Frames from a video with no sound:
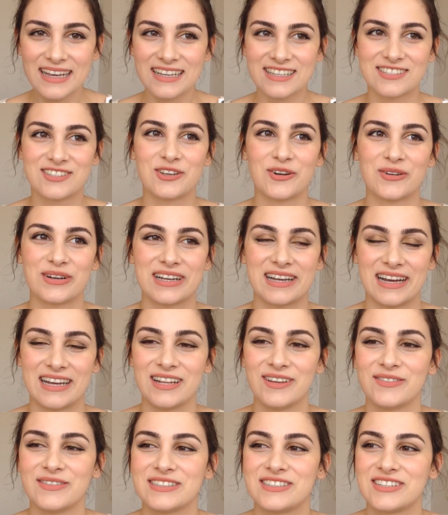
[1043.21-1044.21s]
So it kind
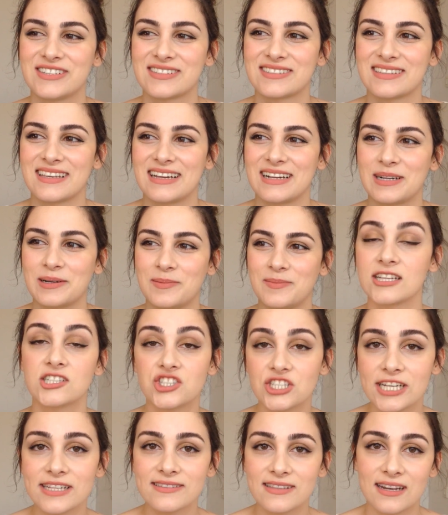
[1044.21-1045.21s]
of is just like,
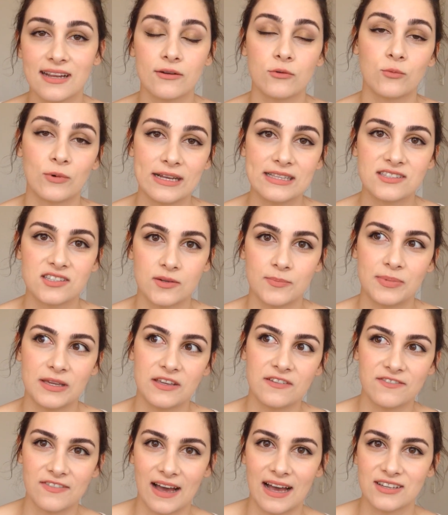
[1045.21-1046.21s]
it wins on
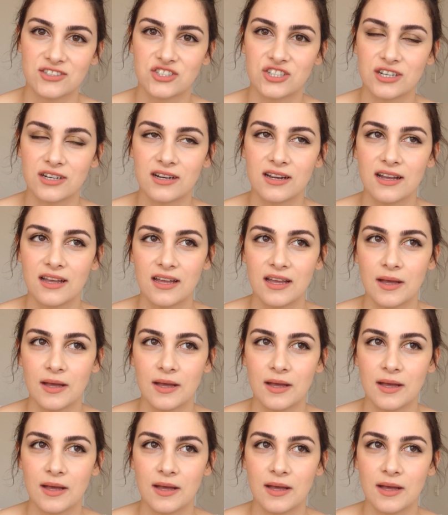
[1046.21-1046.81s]
being faster,